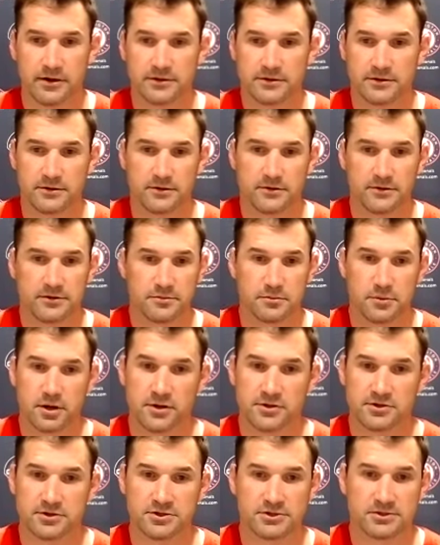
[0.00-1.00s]
into early
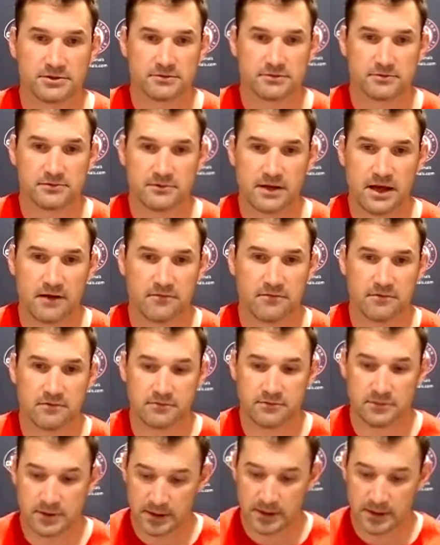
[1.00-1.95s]
March, having